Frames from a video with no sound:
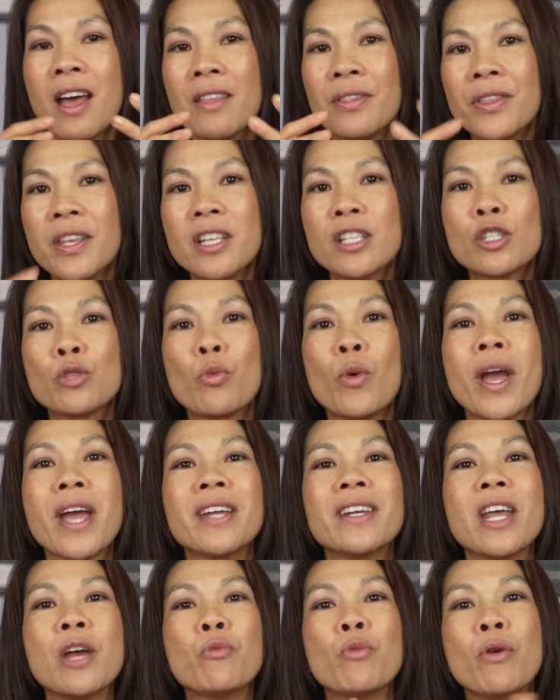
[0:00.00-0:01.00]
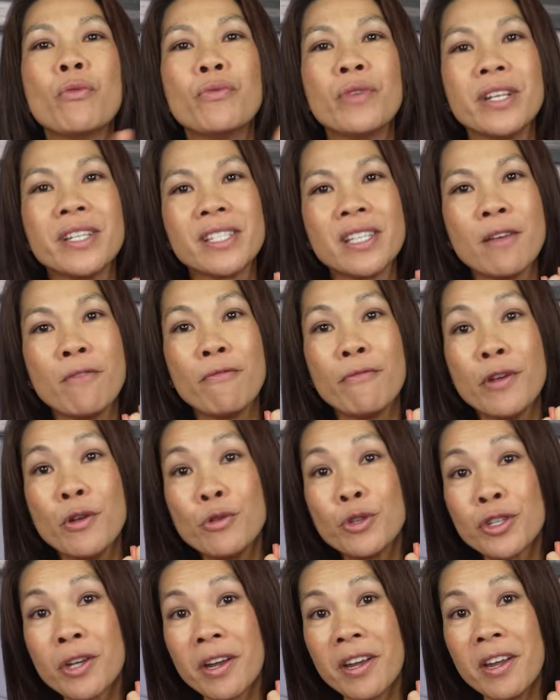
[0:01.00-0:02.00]
This way they will receive
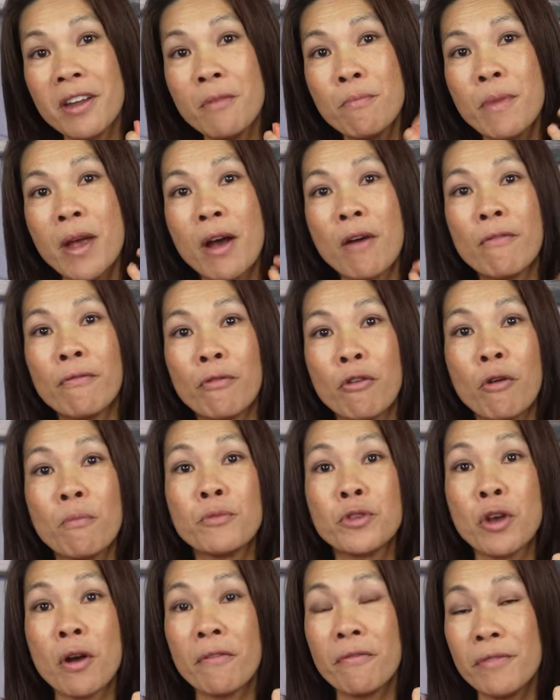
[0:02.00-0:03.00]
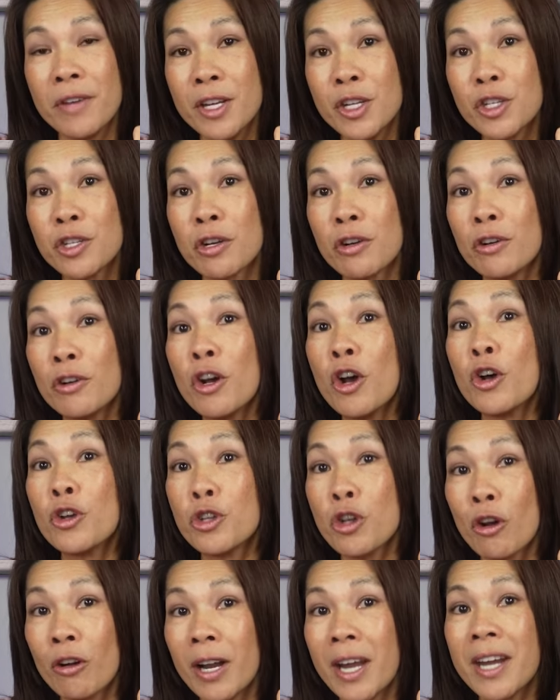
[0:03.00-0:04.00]
future email from your
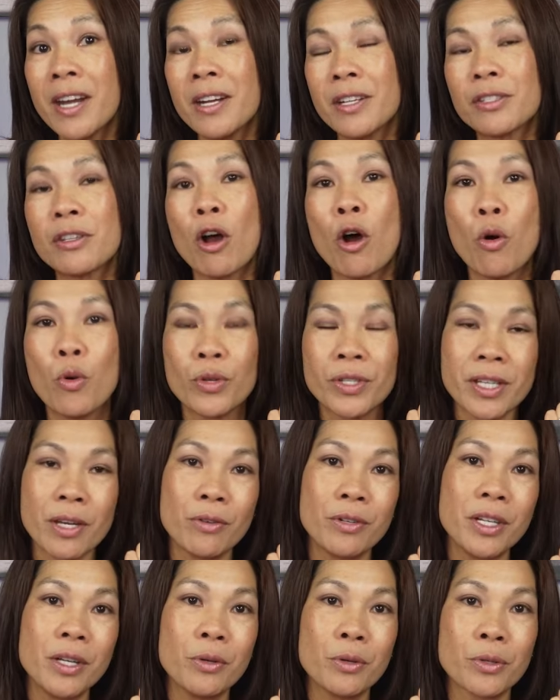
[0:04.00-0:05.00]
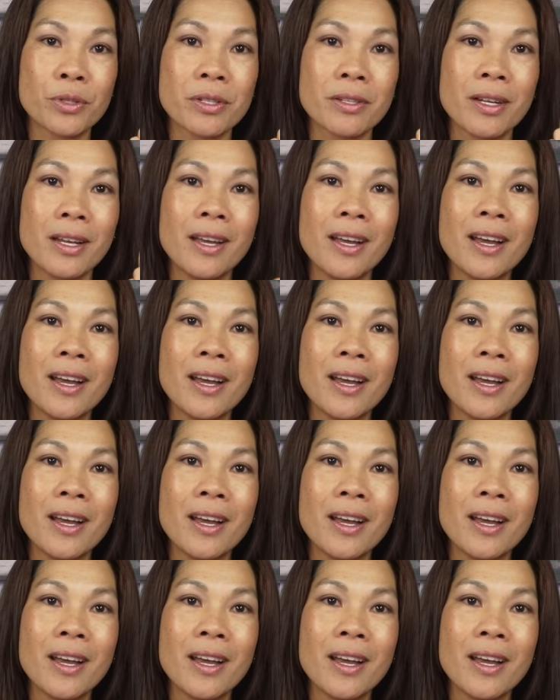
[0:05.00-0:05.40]
latest wholesale deals.